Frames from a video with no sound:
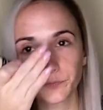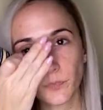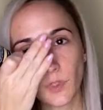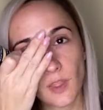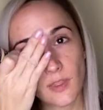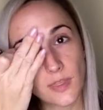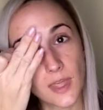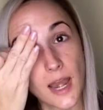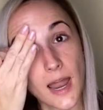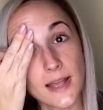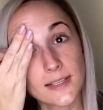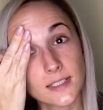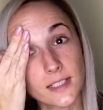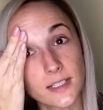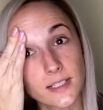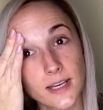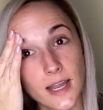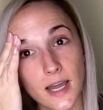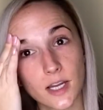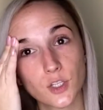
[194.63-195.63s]
that has a
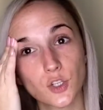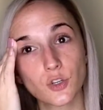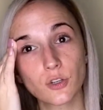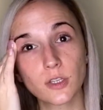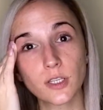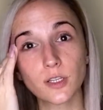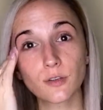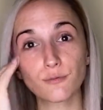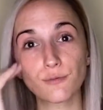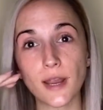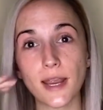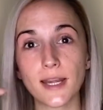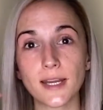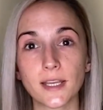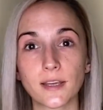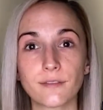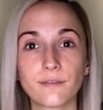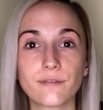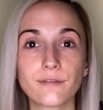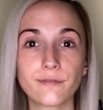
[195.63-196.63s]
naturally
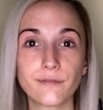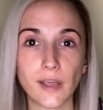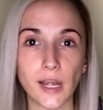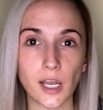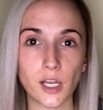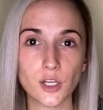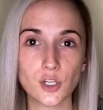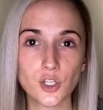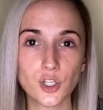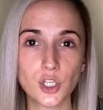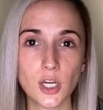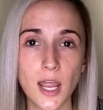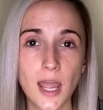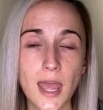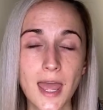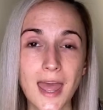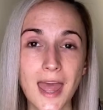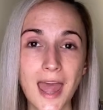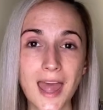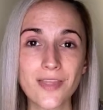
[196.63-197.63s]
radiant finish,
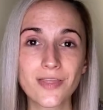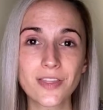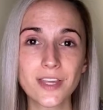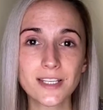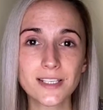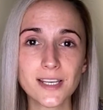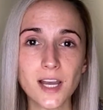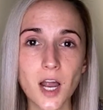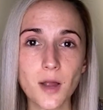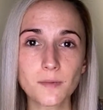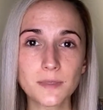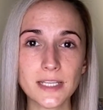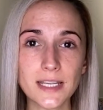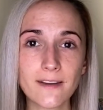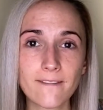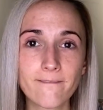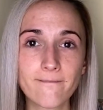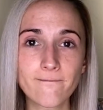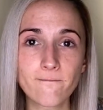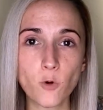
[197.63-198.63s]
and this comes
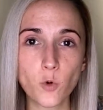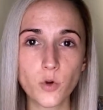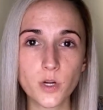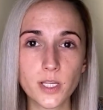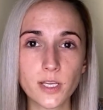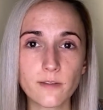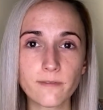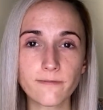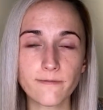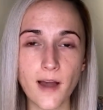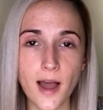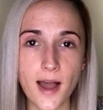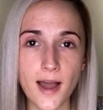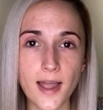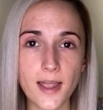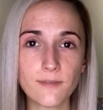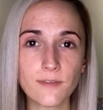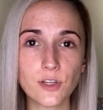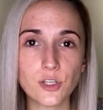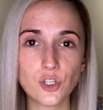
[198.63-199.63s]
in
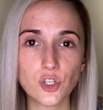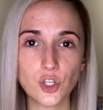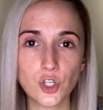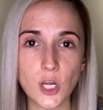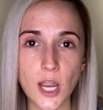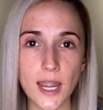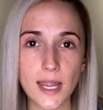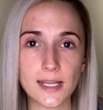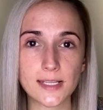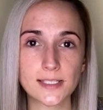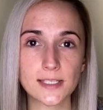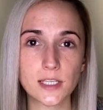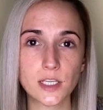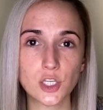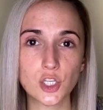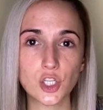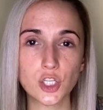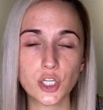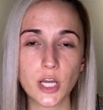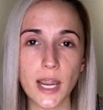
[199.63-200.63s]
45 shades. The
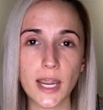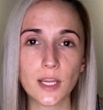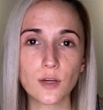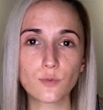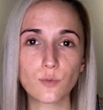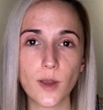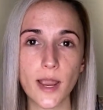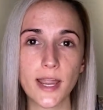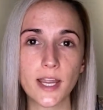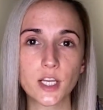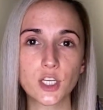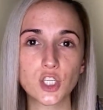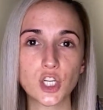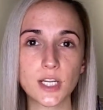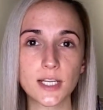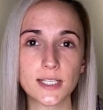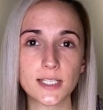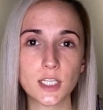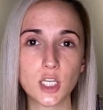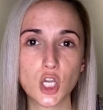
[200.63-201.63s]
shade range
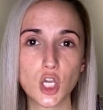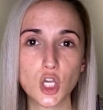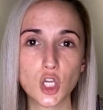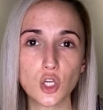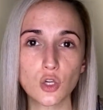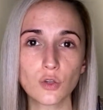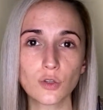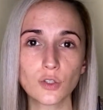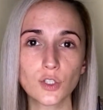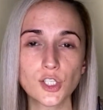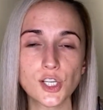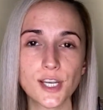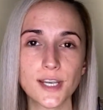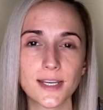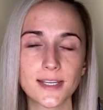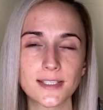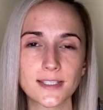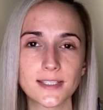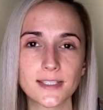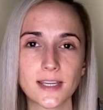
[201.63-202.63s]
is huge,
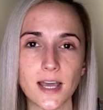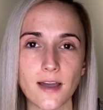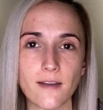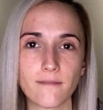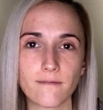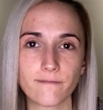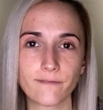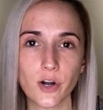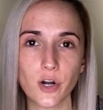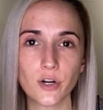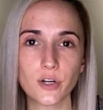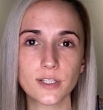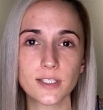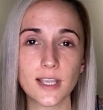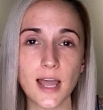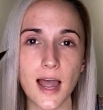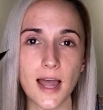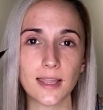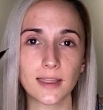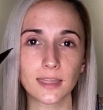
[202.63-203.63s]
it is diverse.
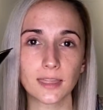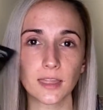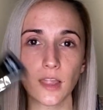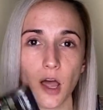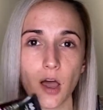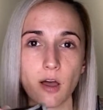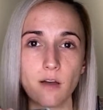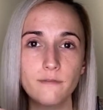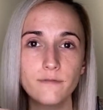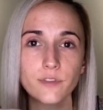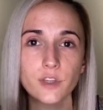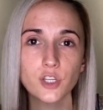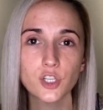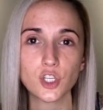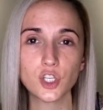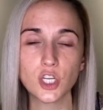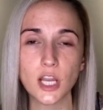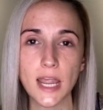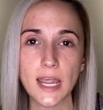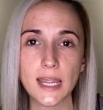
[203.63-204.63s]
I love the
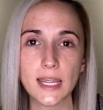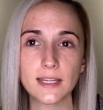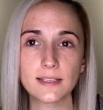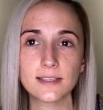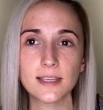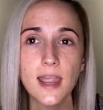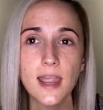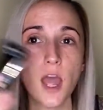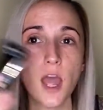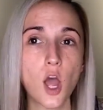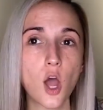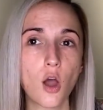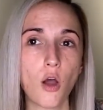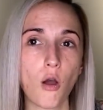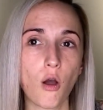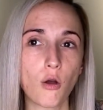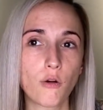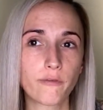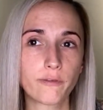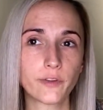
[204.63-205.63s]
shades.
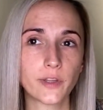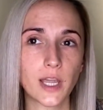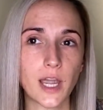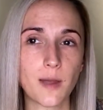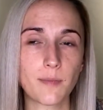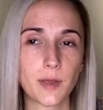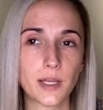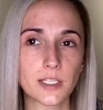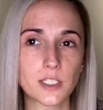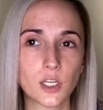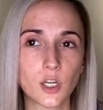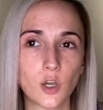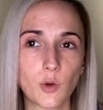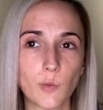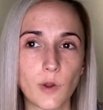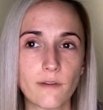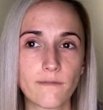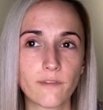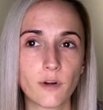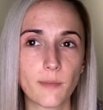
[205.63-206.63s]
Hopefully I picked a good
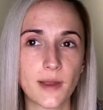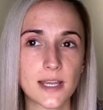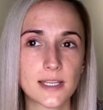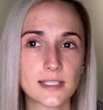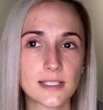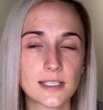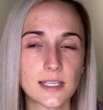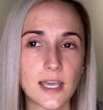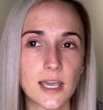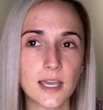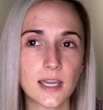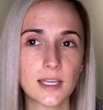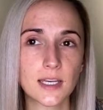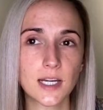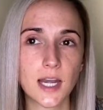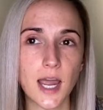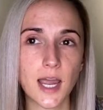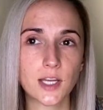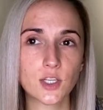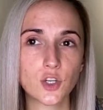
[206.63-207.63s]
one for my
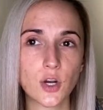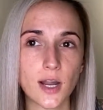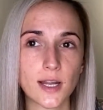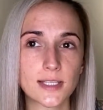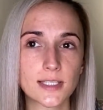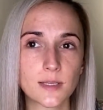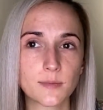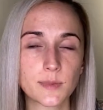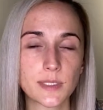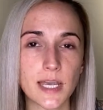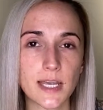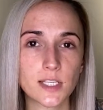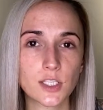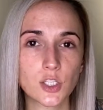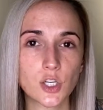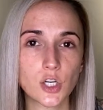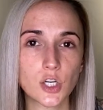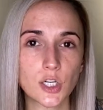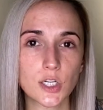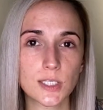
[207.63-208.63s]
skin. I tried some
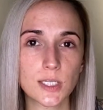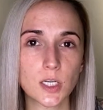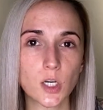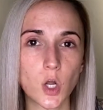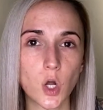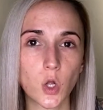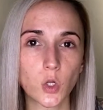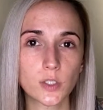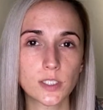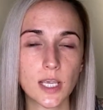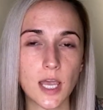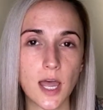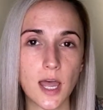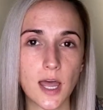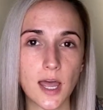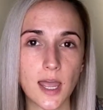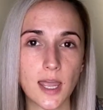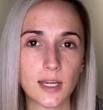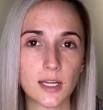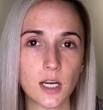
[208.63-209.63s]
testers in
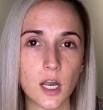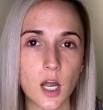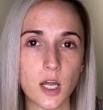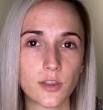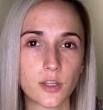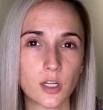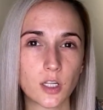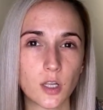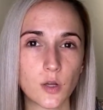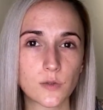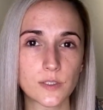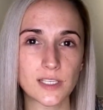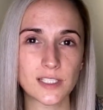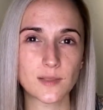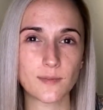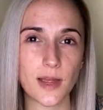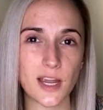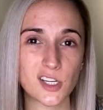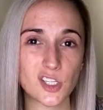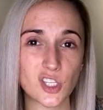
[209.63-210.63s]
Ulta and got the closest
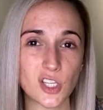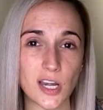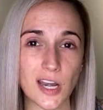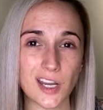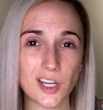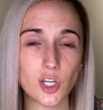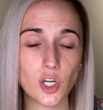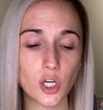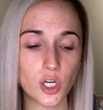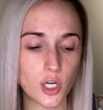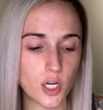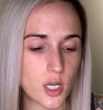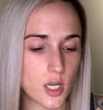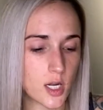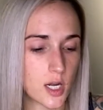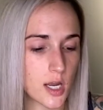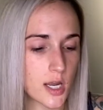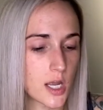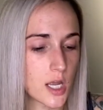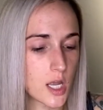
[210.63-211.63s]
match that I
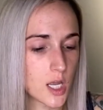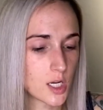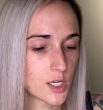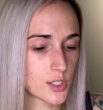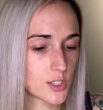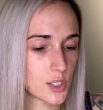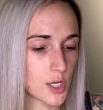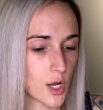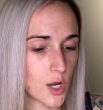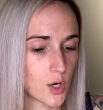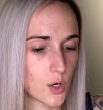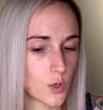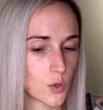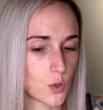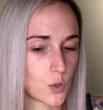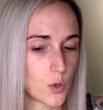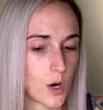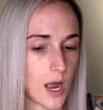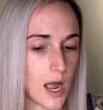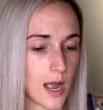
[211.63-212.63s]
could,
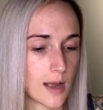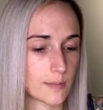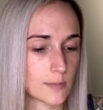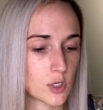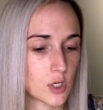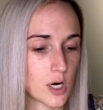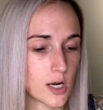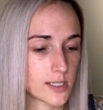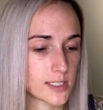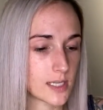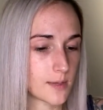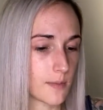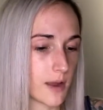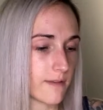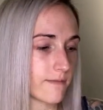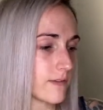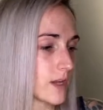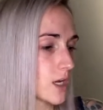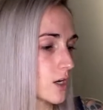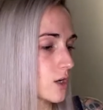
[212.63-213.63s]
so I'm crossing my
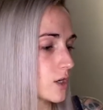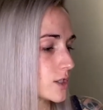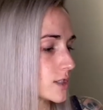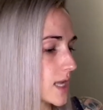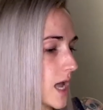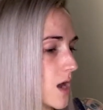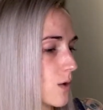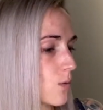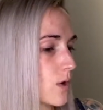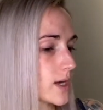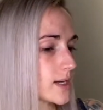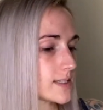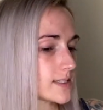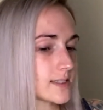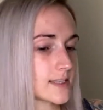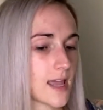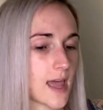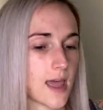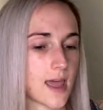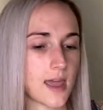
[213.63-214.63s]
fingers. I want to
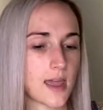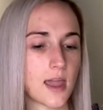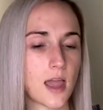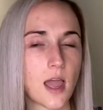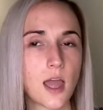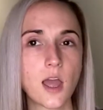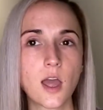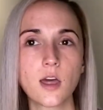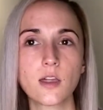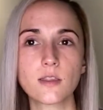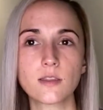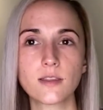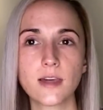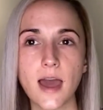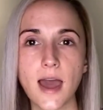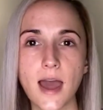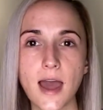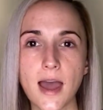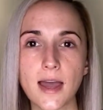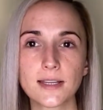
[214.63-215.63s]
say
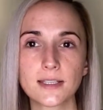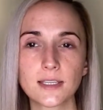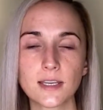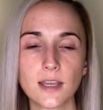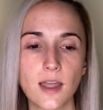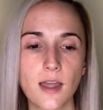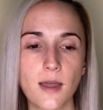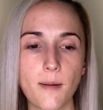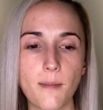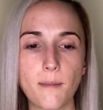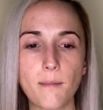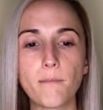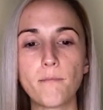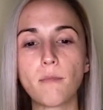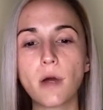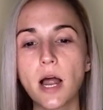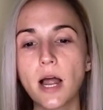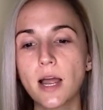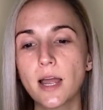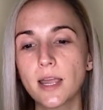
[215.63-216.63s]
that
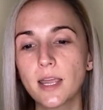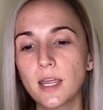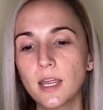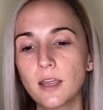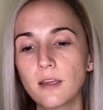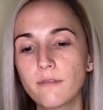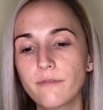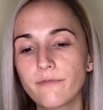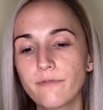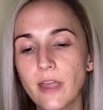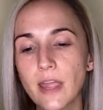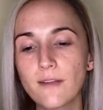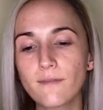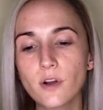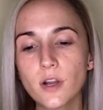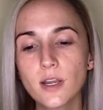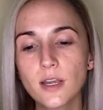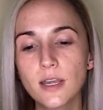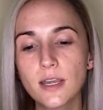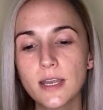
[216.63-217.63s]
my
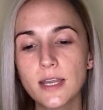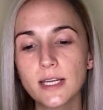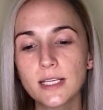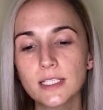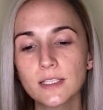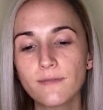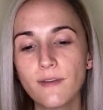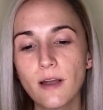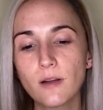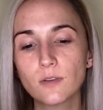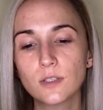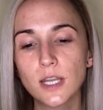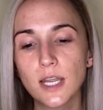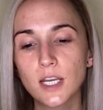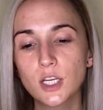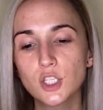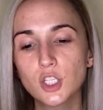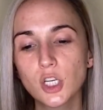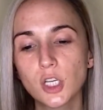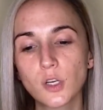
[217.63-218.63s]
favorite NYX
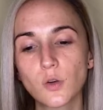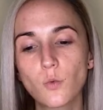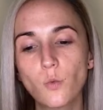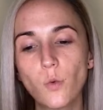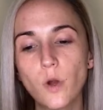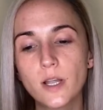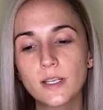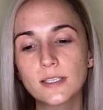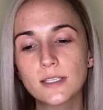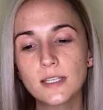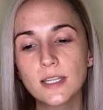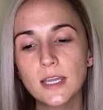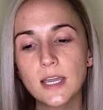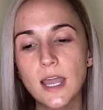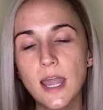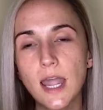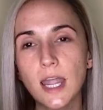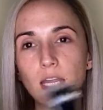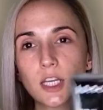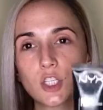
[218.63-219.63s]
foundation was the
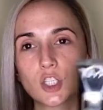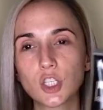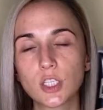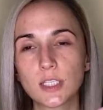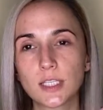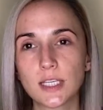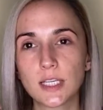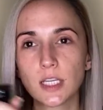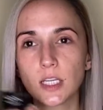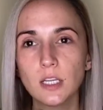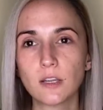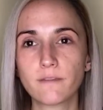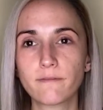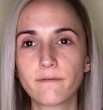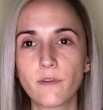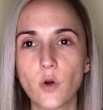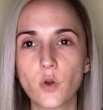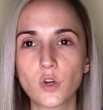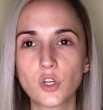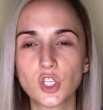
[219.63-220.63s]
HD
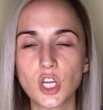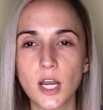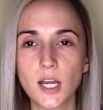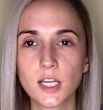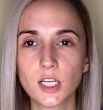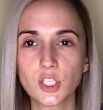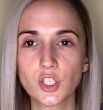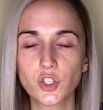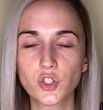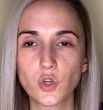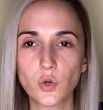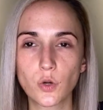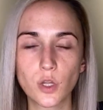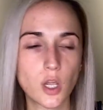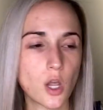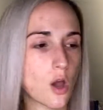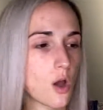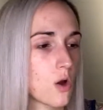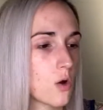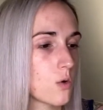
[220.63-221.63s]
Photogenic
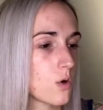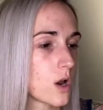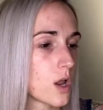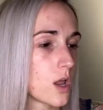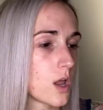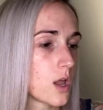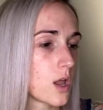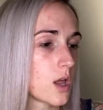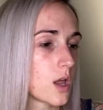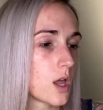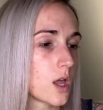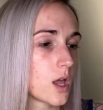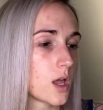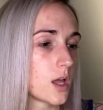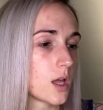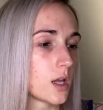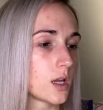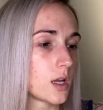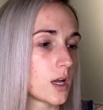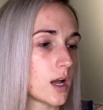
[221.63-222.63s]
Studio
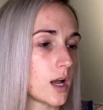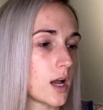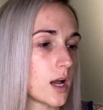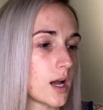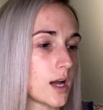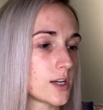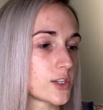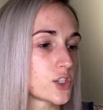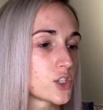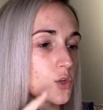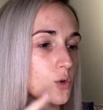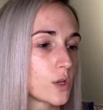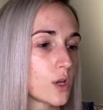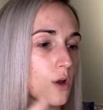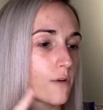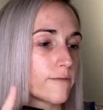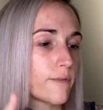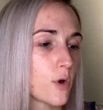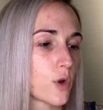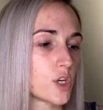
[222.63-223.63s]

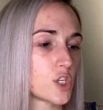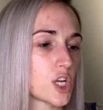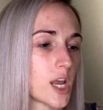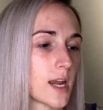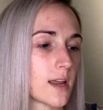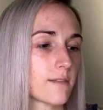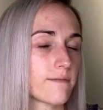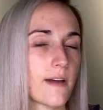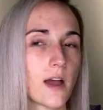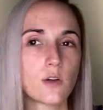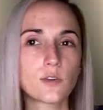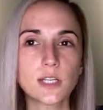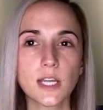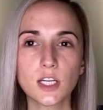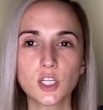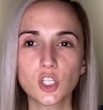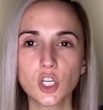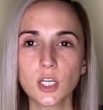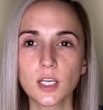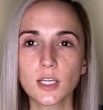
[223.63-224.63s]
Photogenic
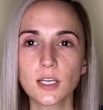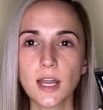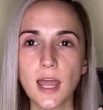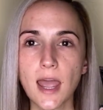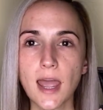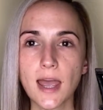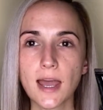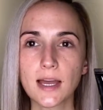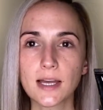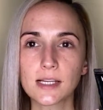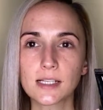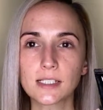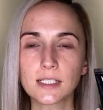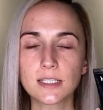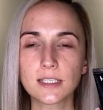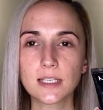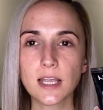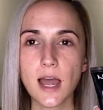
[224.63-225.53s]
Foundation, and